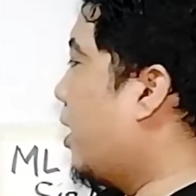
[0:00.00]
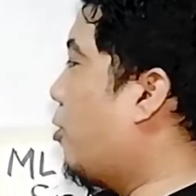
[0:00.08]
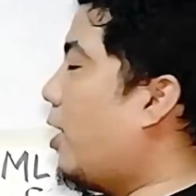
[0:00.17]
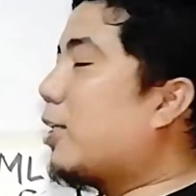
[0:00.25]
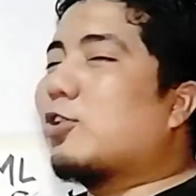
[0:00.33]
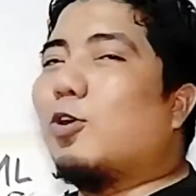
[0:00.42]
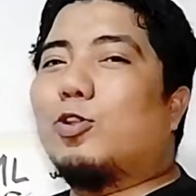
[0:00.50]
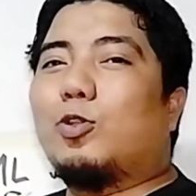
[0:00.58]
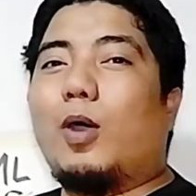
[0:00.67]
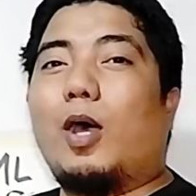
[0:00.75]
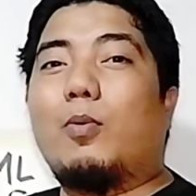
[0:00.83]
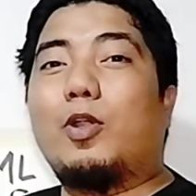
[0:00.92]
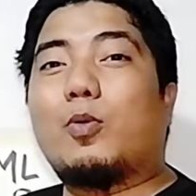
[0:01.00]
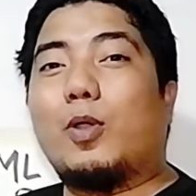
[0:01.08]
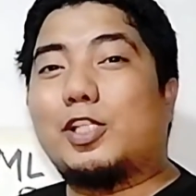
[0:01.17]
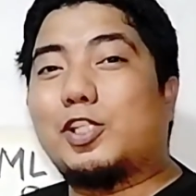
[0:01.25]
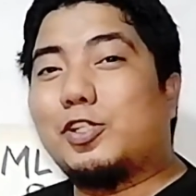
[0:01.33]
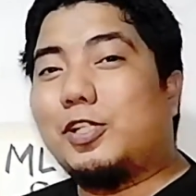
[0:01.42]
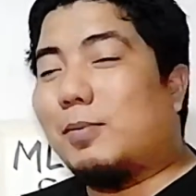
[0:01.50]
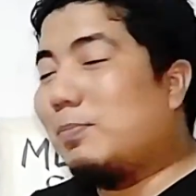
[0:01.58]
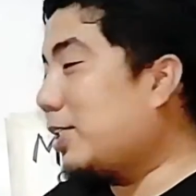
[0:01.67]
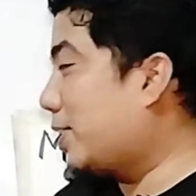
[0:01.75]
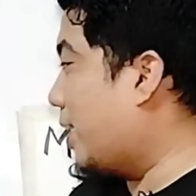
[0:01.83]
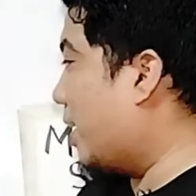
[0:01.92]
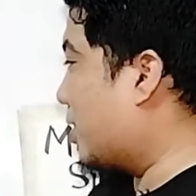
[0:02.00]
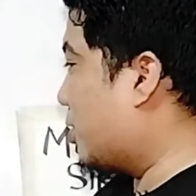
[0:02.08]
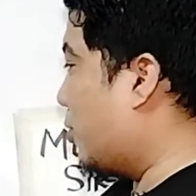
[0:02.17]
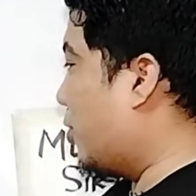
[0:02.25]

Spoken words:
Now, let's go to our question number 6